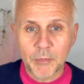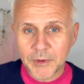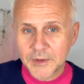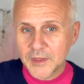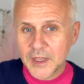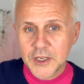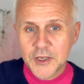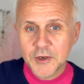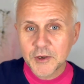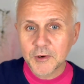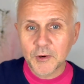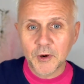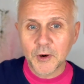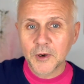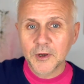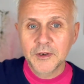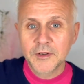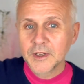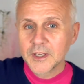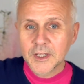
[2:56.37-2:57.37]
and then you go
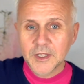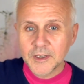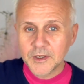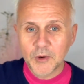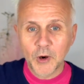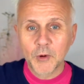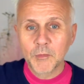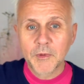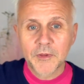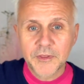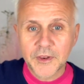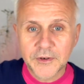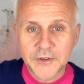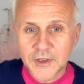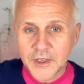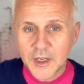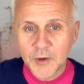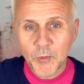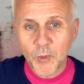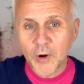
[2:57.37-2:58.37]
on with your day.
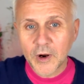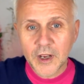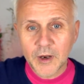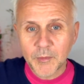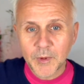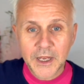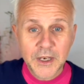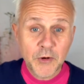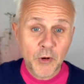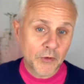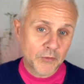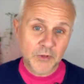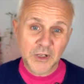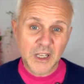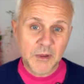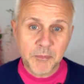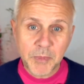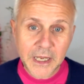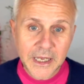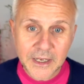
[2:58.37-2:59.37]
You walk away not really
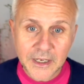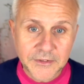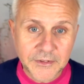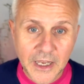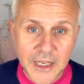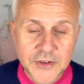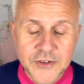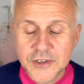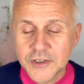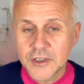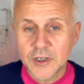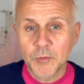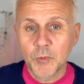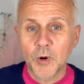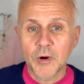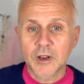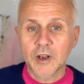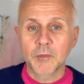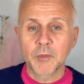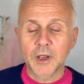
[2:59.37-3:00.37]
paying attention. You
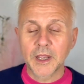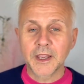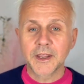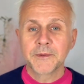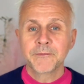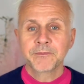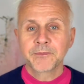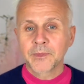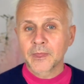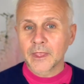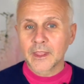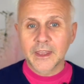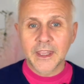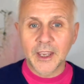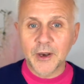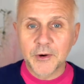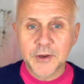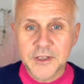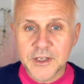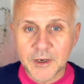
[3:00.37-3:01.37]
walk away, get on your